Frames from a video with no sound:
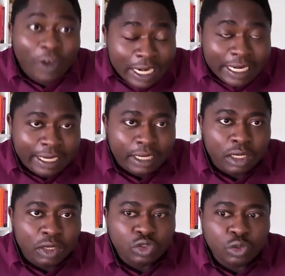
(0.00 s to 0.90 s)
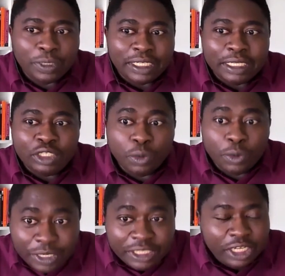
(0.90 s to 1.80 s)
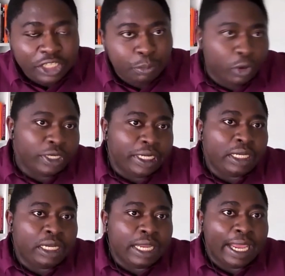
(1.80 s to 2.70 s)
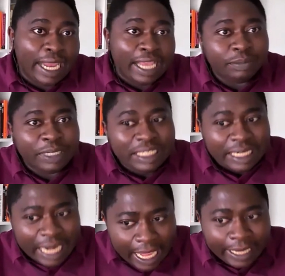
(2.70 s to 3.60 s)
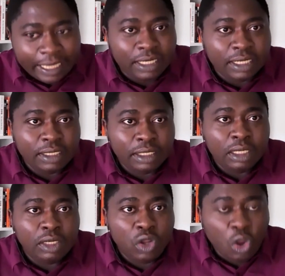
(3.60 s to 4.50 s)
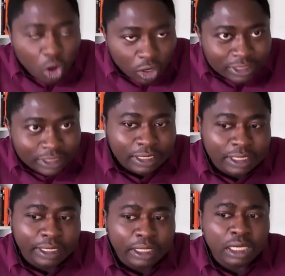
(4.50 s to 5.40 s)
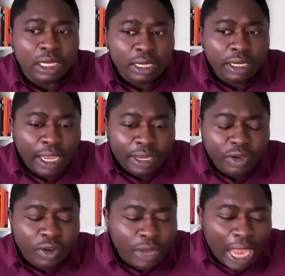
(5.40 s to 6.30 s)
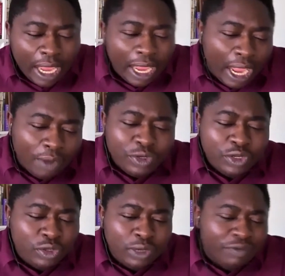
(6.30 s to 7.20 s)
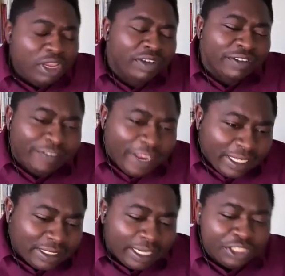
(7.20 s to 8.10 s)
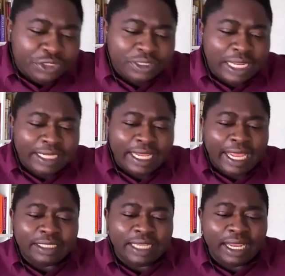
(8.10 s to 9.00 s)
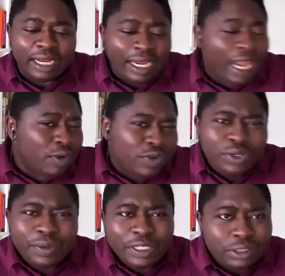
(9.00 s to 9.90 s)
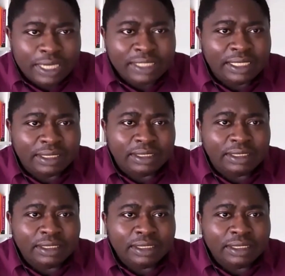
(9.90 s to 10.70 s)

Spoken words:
funding to a research body and has been denied constantly. You know, have you ever faced issues like that, and how do you address it?